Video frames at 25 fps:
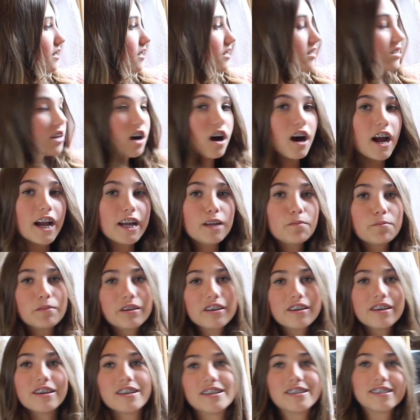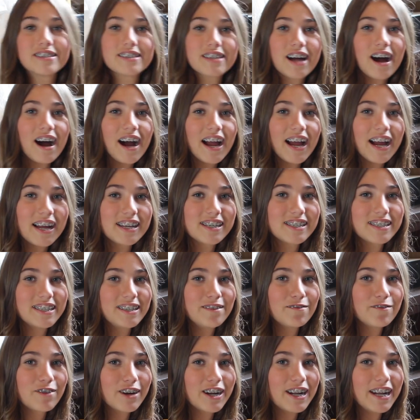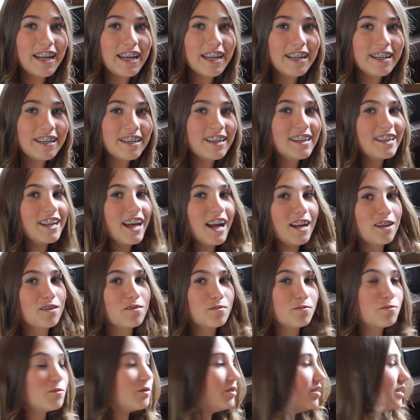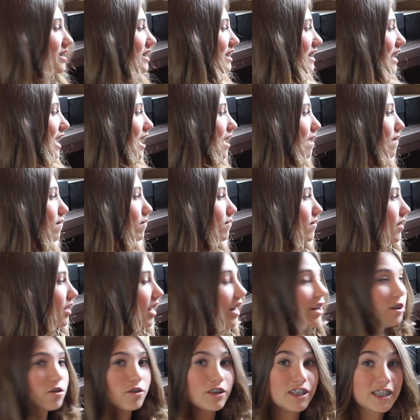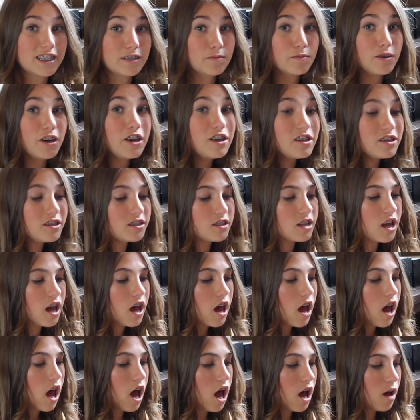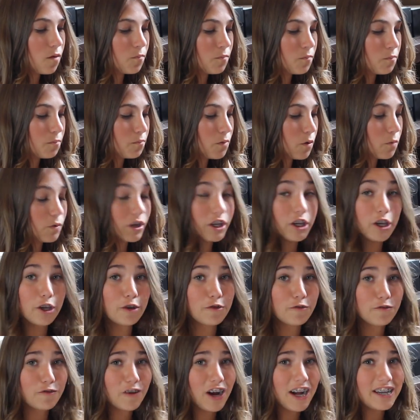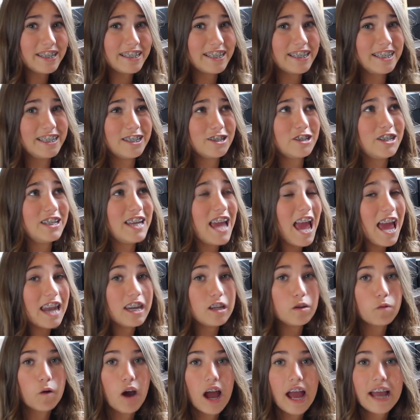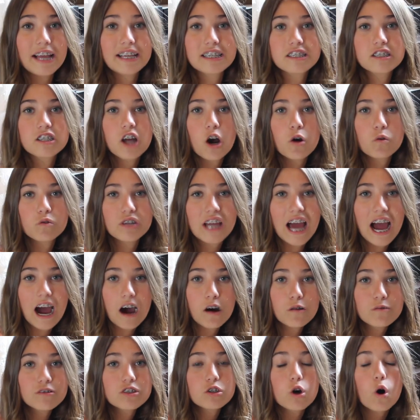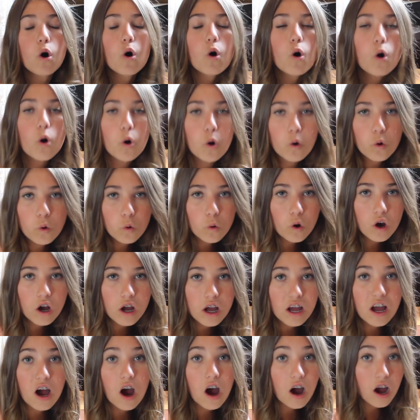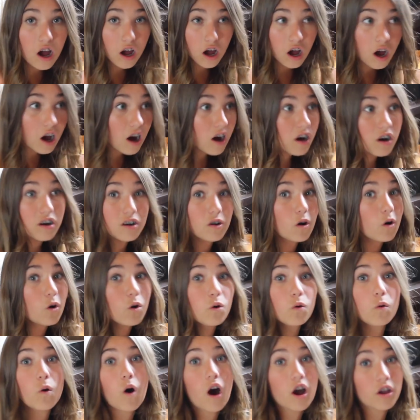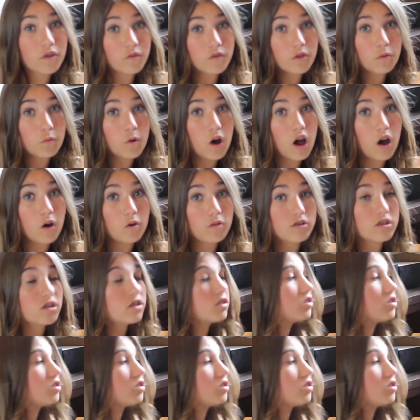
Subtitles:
design because I actually really like wanted it for like Christmas, but we couldn't find it literally anywhere. It sold out all over the world.